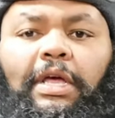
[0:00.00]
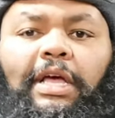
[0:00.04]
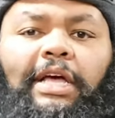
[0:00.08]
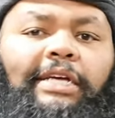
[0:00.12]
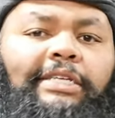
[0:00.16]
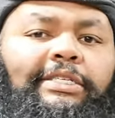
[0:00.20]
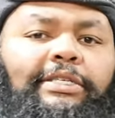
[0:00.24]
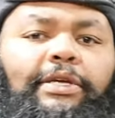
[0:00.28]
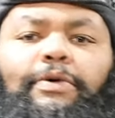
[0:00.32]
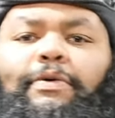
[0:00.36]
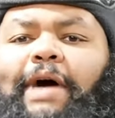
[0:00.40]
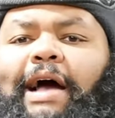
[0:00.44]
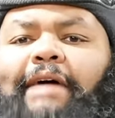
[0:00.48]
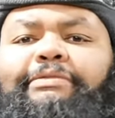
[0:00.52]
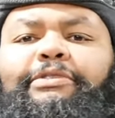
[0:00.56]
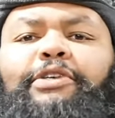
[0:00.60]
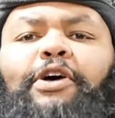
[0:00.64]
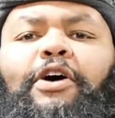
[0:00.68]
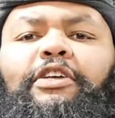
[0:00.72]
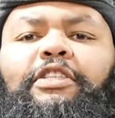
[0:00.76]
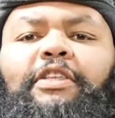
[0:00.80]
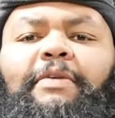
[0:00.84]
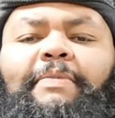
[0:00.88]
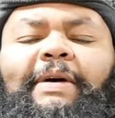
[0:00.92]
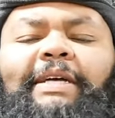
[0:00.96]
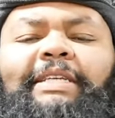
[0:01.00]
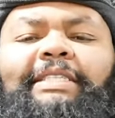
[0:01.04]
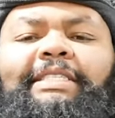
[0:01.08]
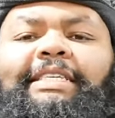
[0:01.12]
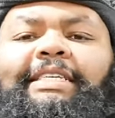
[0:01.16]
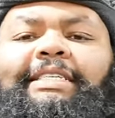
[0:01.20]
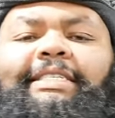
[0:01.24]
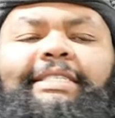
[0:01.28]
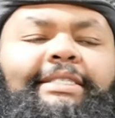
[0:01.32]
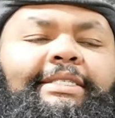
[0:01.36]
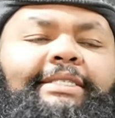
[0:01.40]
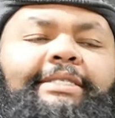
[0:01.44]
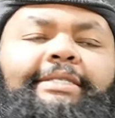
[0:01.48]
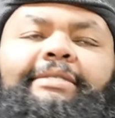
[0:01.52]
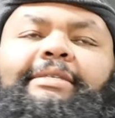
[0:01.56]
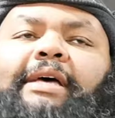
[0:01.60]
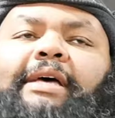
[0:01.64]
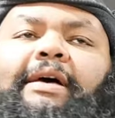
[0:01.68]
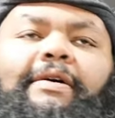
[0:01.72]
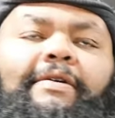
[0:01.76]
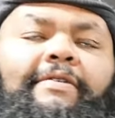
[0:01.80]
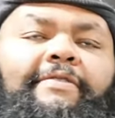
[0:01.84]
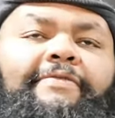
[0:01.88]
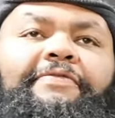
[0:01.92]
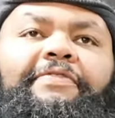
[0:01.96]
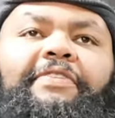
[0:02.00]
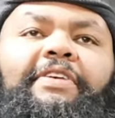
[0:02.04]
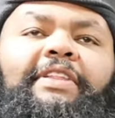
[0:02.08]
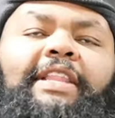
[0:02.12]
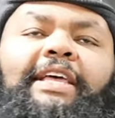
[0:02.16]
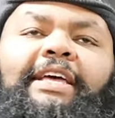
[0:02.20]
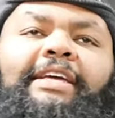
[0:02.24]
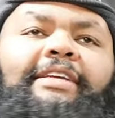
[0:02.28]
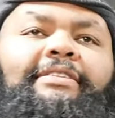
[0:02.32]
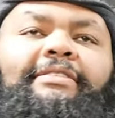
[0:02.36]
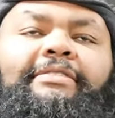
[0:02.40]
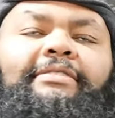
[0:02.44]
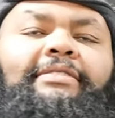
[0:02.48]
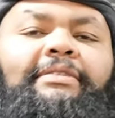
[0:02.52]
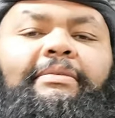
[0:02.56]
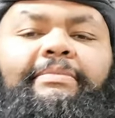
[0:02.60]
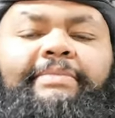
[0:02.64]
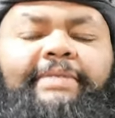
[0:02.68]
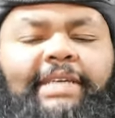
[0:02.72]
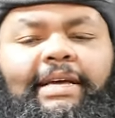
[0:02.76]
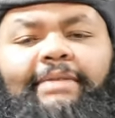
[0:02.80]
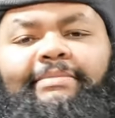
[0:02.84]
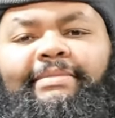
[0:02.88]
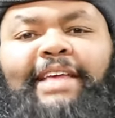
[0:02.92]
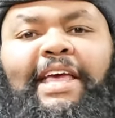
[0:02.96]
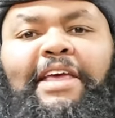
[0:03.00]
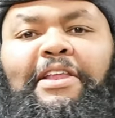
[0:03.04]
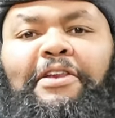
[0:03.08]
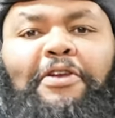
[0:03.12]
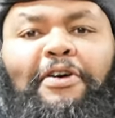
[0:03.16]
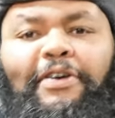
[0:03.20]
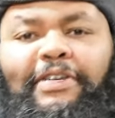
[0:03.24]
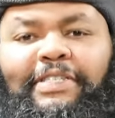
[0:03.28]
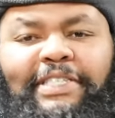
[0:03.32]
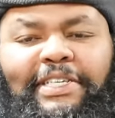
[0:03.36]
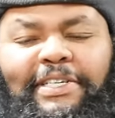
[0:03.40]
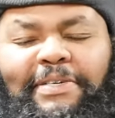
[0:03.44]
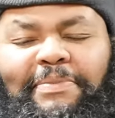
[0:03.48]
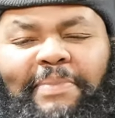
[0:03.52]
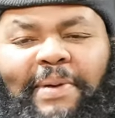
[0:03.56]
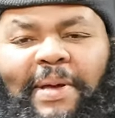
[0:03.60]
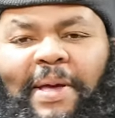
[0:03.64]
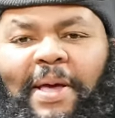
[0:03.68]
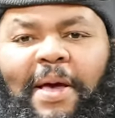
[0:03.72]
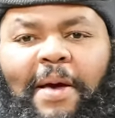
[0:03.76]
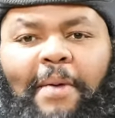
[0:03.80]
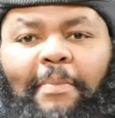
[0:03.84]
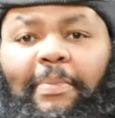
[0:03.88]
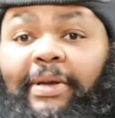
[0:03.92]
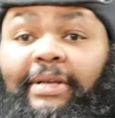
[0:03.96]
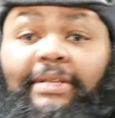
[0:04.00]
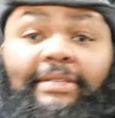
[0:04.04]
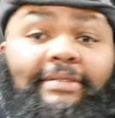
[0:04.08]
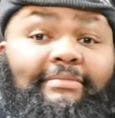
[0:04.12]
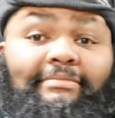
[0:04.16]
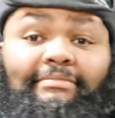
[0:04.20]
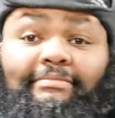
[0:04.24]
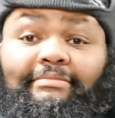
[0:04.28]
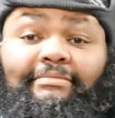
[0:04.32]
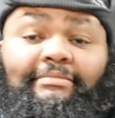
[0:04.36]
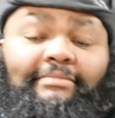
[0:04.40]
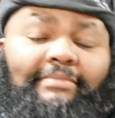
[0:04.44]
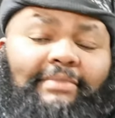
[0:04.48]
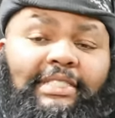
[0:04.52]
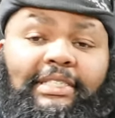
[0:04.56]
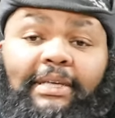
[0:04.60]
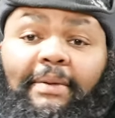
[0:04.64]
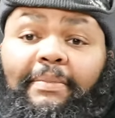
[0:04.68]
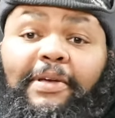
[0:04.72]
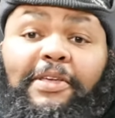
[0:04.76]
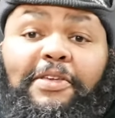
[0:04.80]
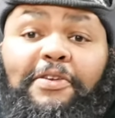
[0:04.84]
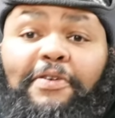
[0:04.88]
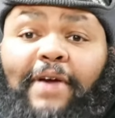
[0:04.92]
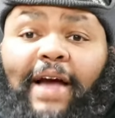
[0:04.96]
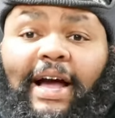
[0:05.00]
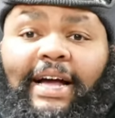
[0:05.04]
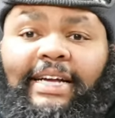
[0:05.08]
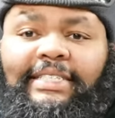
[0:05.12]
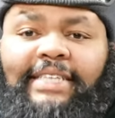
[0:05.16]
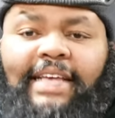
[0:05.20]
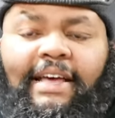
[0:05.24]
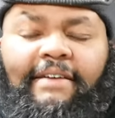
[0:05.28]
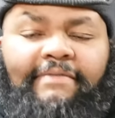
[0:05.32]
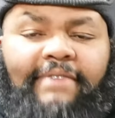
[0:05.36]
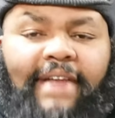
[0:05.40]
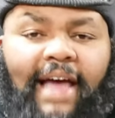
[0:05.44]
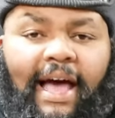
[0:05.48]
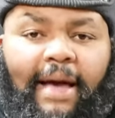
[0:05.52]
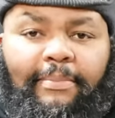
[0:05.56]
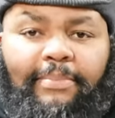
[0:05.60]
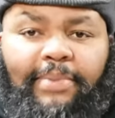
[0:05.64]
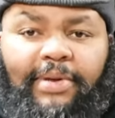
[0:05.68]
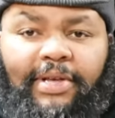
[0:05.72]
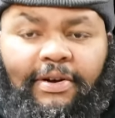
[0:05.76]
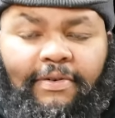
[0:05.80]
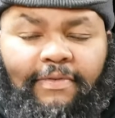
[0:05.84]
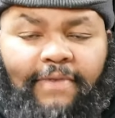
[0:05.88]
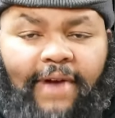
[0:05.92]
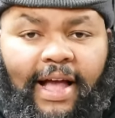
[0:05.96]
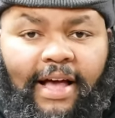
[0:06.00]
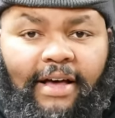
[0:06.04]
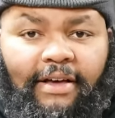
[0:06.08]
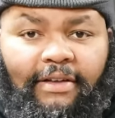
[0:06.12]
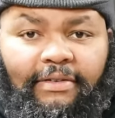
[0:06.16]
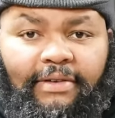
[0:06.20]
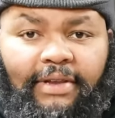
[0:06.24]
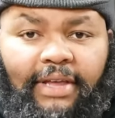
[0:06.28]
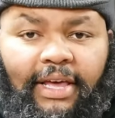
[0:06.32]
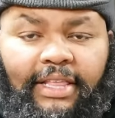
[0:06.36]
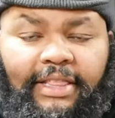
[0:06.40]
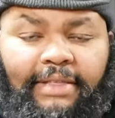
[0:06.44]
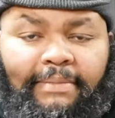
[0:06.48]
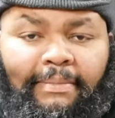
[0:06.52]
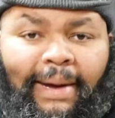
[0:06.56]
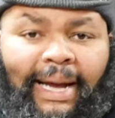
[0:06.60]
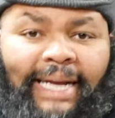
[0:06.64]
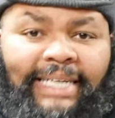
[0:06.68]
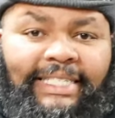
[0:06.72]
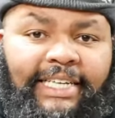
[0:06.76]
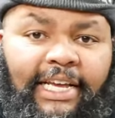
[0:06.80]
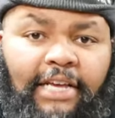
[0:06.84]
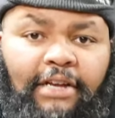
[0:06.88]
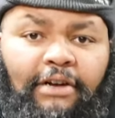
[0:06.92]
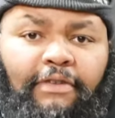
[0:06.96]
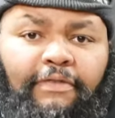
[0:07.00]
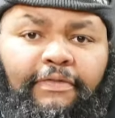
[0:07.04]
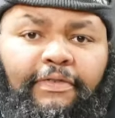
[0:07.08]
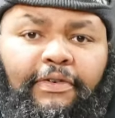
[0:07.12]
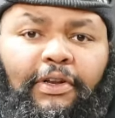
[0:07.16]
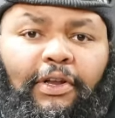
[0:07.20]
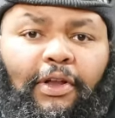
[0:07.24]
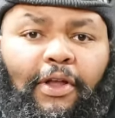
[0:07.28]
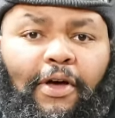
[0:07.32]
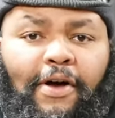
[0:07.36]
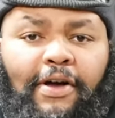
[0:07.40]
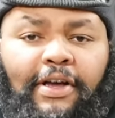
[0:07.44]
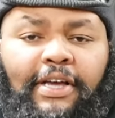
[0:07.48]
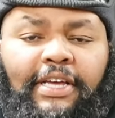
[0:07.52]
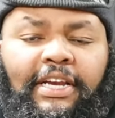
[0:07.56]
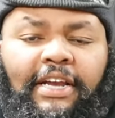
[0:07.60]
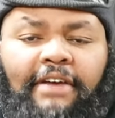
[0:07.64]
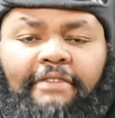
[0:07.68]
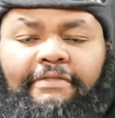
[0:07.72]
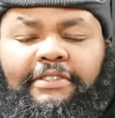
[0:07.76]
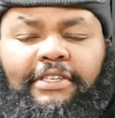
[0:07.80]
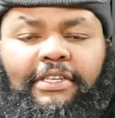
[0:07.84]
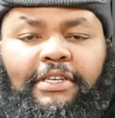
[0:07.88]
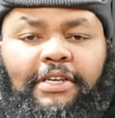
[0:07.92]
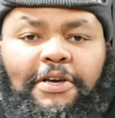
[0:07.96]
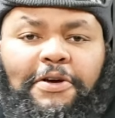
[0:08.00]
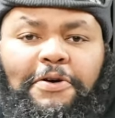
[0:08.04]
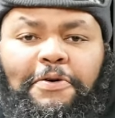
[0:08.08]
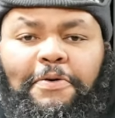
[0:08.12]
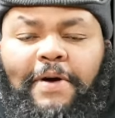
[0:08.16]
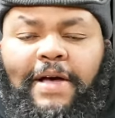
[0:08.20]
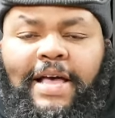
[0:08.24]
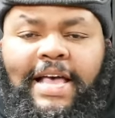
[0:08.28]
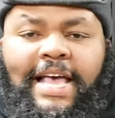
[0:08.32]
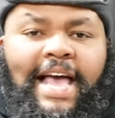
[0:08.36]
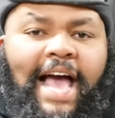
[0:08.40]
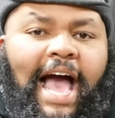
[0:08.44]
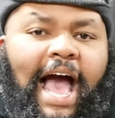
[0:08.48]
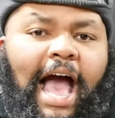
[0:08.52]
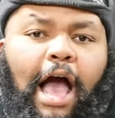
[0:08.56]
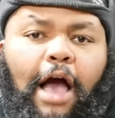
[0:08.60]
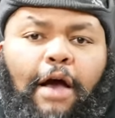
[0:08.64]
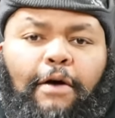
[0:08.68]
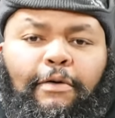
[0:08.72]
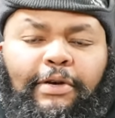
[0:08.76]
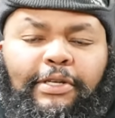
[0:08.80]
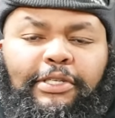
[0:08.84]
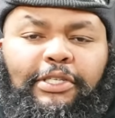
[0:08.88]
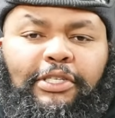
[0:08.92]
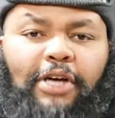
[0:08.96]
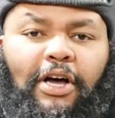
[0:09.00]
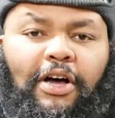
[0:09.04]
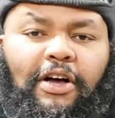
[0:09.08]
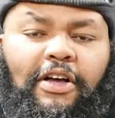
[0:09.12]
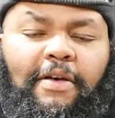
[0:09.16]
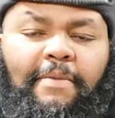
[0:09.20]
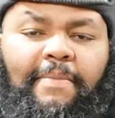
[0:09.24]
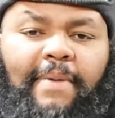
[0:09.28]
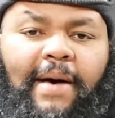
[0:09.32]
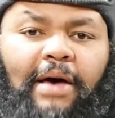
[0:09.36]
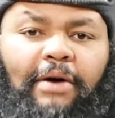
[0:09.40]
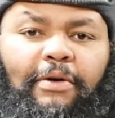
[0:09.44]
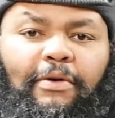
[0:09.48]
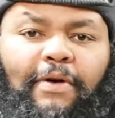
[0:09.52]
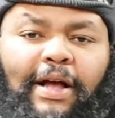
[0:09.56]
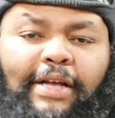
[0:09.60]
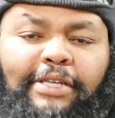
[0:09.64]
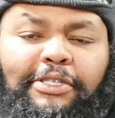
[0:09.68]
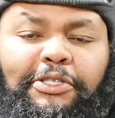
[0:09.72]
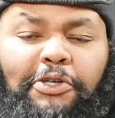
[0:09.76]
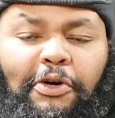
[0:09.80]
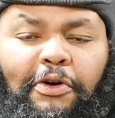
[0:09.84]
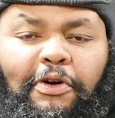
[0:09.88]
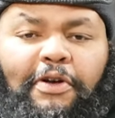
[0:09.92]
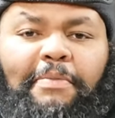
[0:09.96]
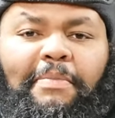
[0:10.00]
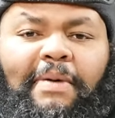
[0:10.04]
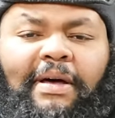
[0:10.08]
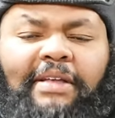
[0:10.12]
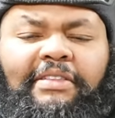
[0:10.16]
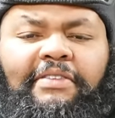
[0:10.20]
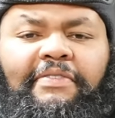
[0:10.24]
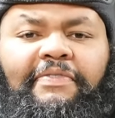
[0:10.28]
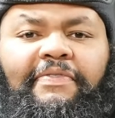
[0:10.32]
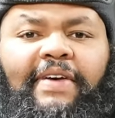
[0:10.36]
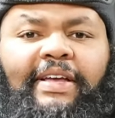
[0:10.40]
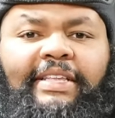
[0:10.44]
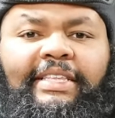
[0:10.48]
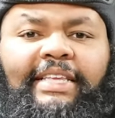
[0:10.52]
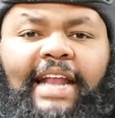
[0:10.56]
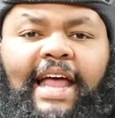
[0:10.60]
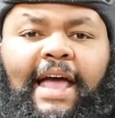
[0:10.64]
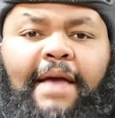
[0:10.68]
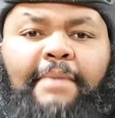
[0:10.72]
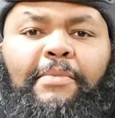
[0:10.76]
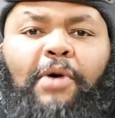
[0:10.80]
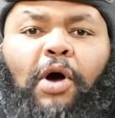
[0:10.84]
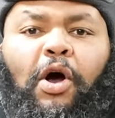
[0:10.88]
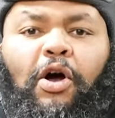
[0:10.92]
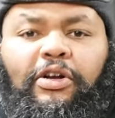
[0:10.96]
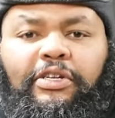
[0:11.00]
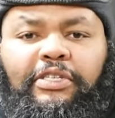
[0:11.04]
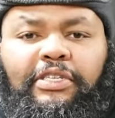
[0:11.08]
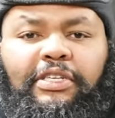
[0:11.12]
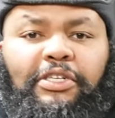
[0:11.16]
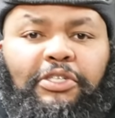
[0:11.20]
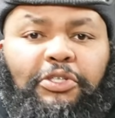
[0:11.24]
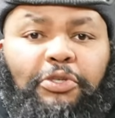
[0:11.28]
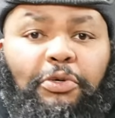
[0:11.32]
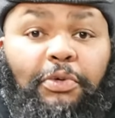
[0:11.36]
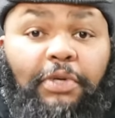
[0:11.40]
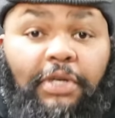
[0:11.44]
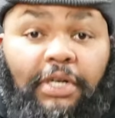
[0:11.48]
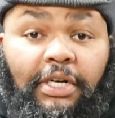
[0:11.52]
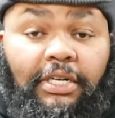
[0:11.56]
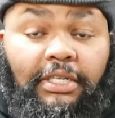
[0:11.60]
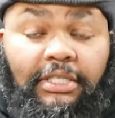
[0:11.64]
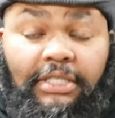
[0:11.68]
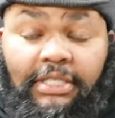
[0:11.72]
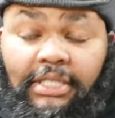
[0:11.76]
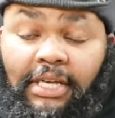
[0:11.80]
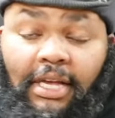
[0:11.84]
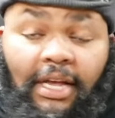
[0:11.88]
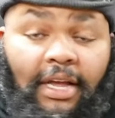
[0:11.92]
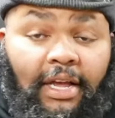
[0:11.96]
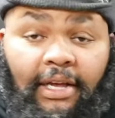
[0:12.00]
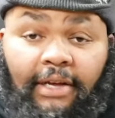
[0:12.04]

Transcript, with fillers: So I talked about this I feel like sometimes at nauseum, but some of you guys have not been around my channel for long enough to know I always talk about or I joke about the fact that I am an arsonist who cooks.